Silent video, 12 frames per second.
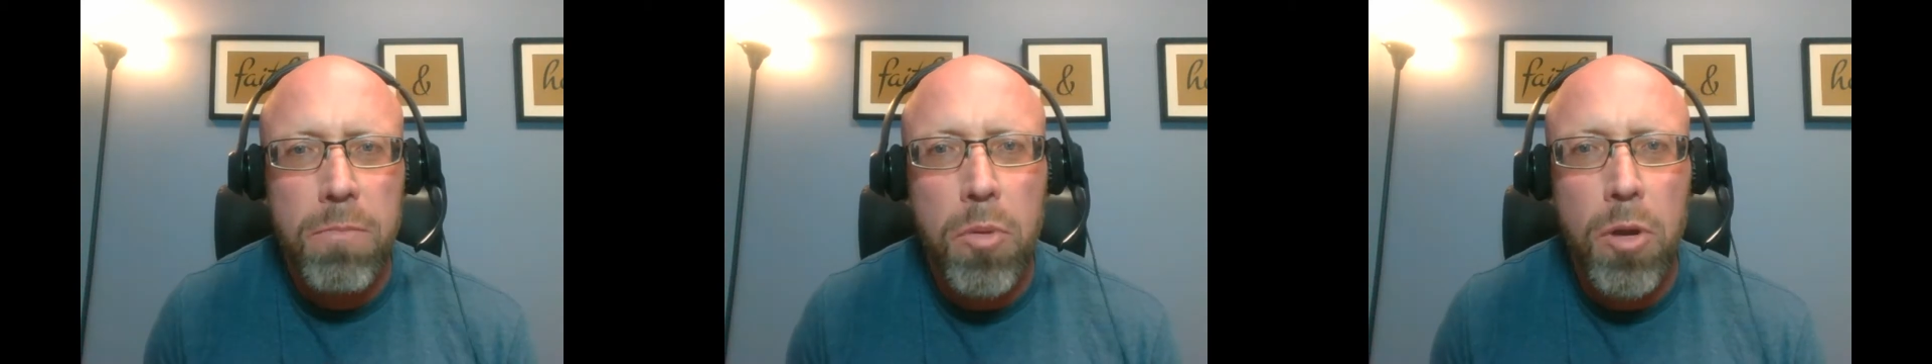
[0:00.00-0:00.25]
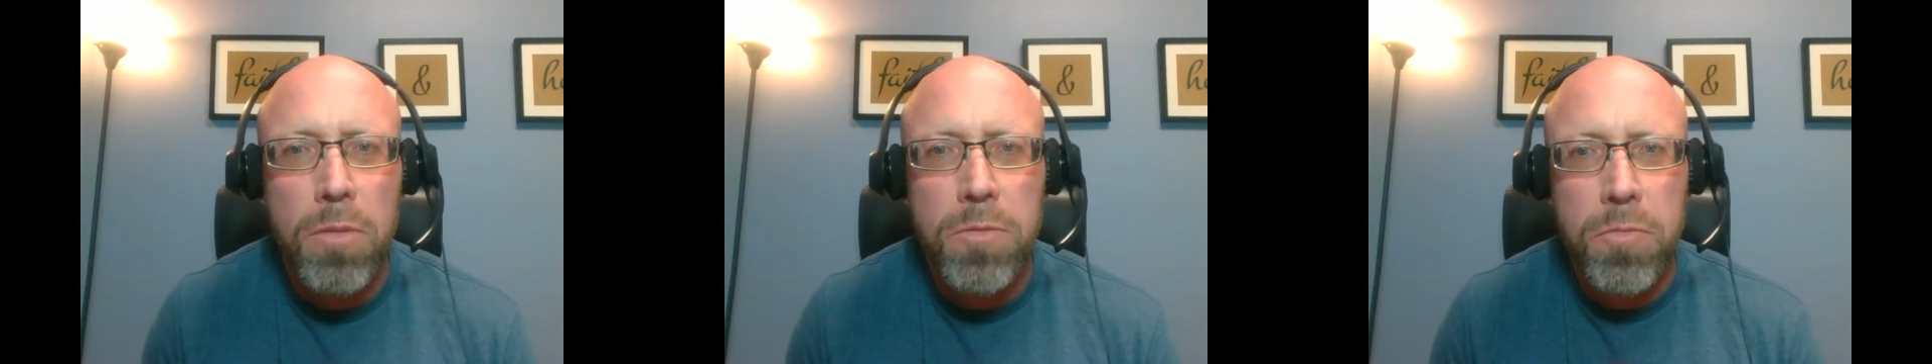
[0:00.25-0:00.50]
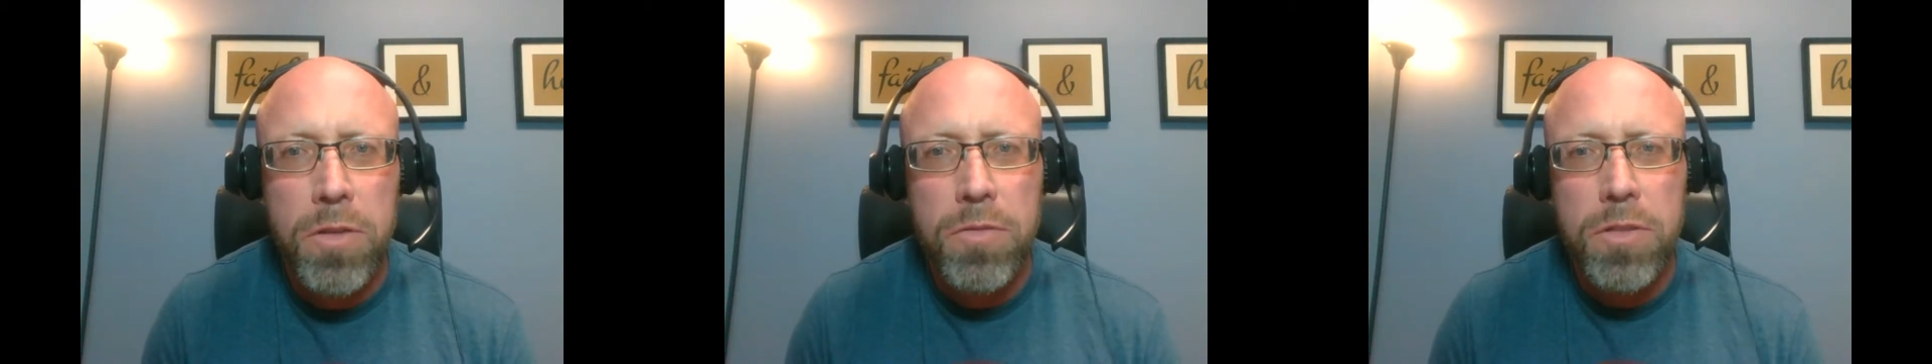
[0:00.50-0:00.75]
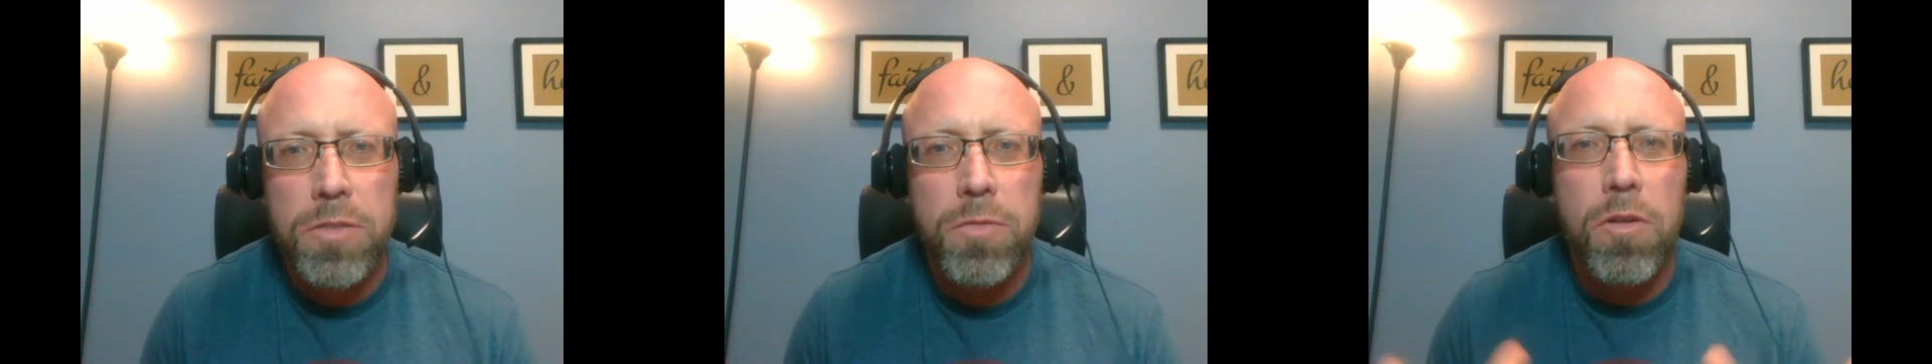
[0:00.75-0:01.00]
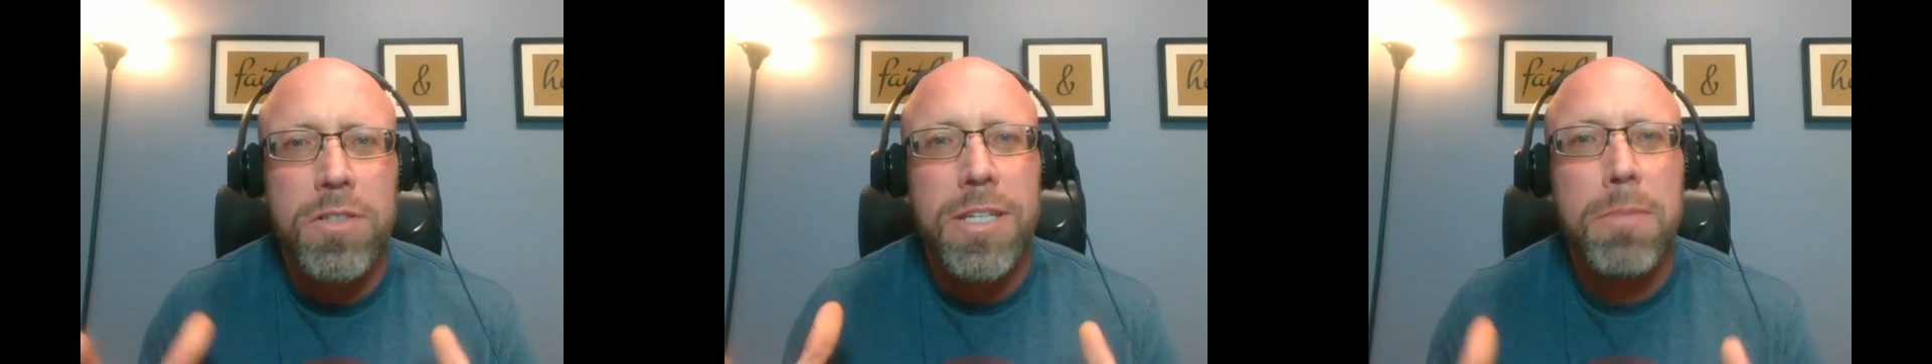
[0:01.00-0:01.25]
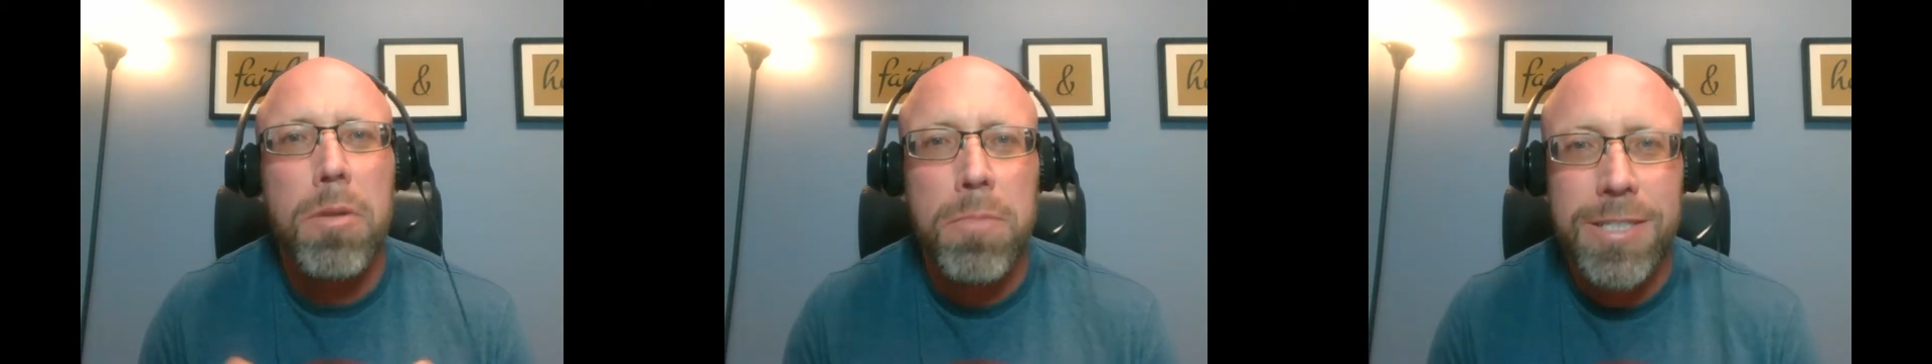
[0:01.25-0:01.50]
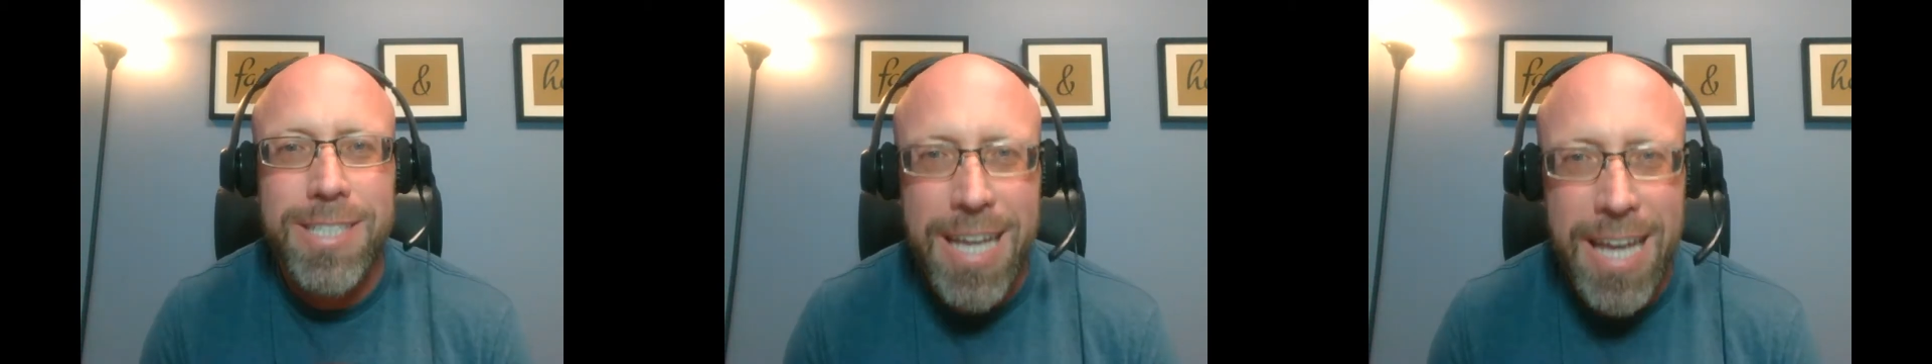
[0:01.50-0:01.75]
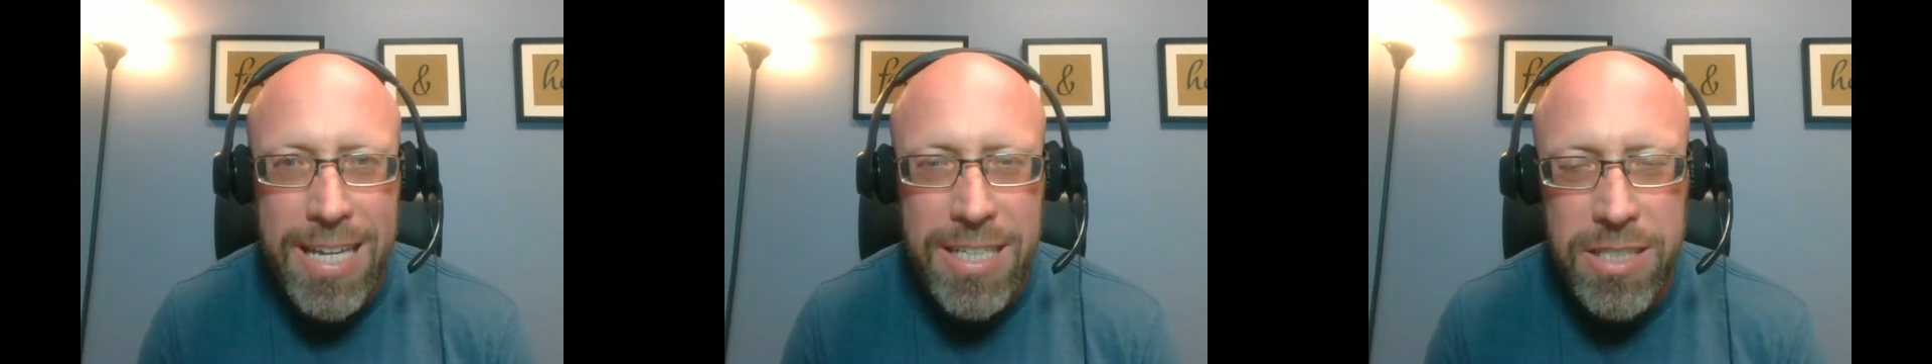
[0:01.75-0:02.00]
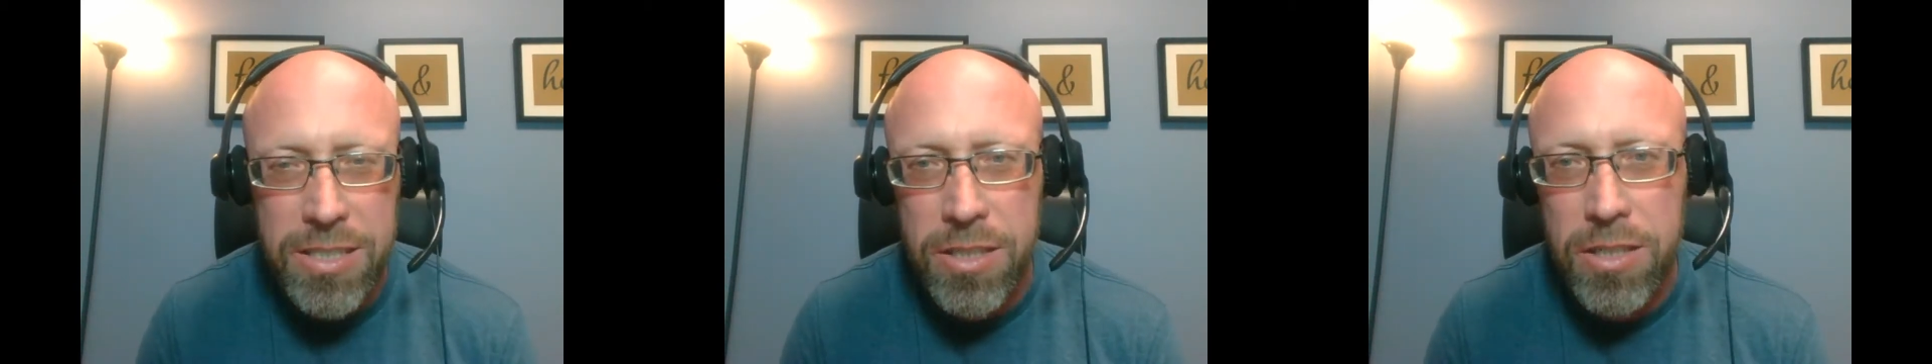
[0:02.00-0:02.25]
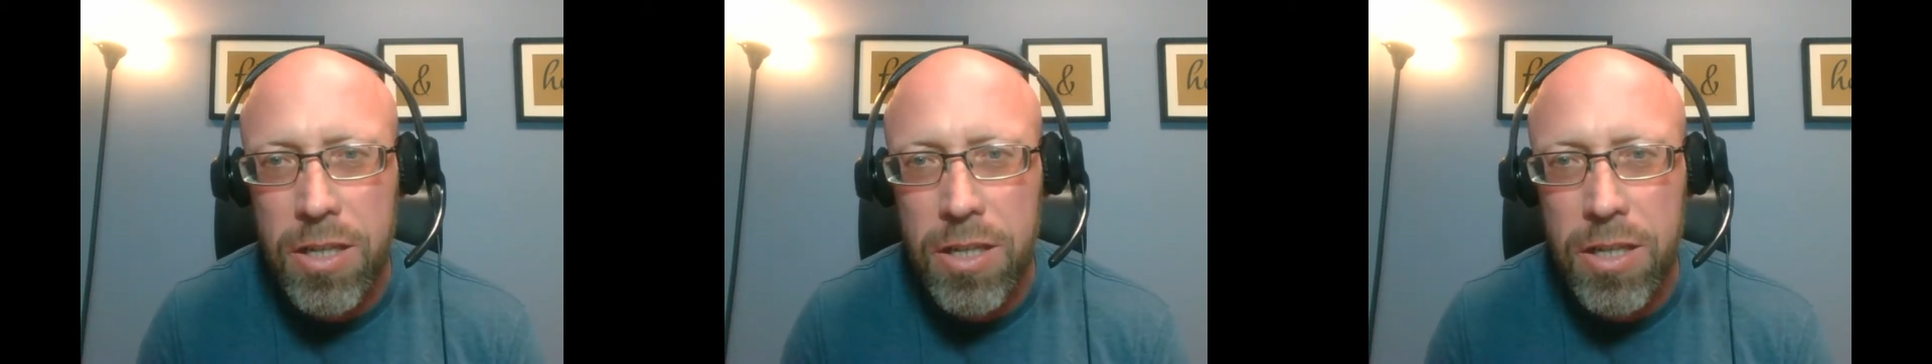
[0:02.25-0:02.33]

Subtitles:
problems with as far as implementation